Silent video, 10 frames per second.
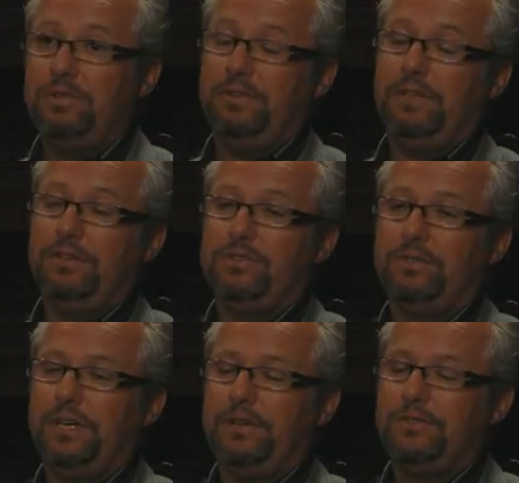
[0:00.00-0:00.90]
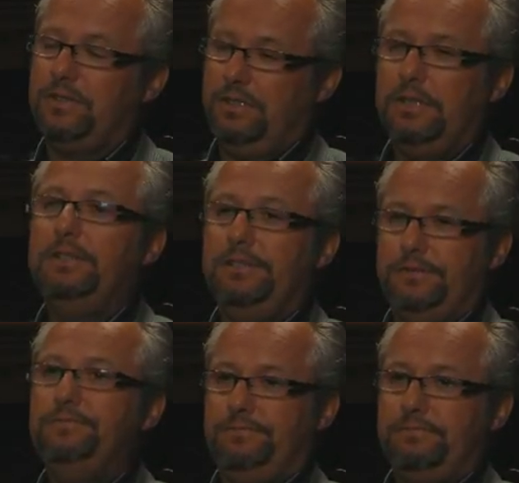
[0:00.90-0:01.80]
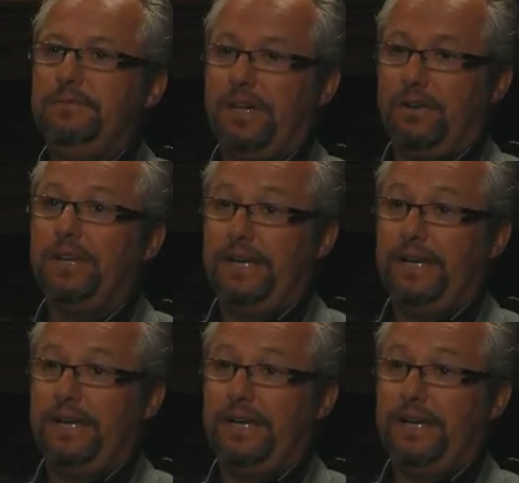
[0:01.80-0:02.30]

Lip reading: they come to vintage hotels. They're